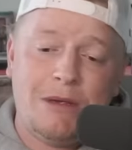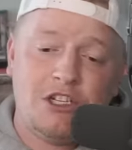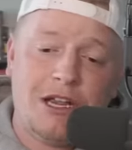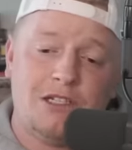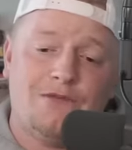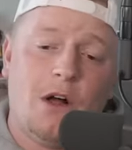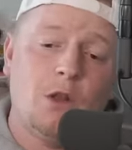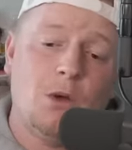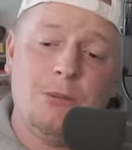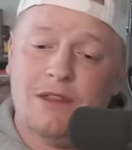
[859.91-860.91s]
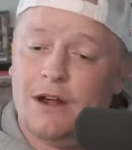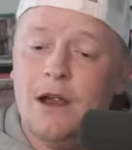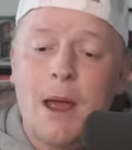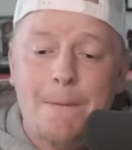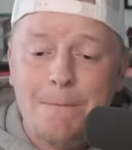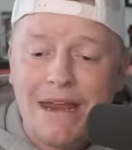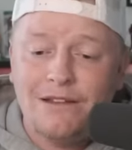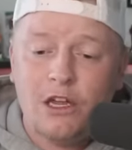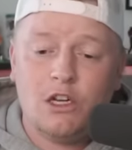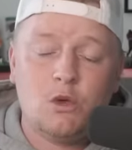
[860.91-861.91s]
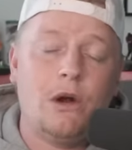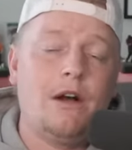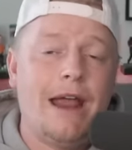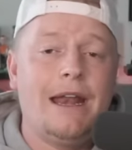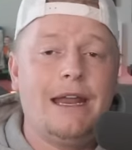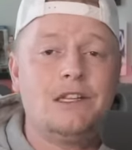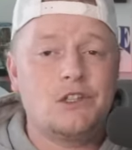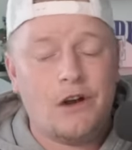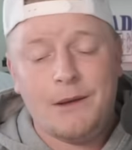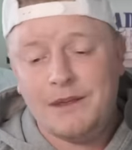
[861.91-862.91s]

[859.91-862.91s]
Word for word: Make sure you guys are following me there, mainly on Twitter and Instagram.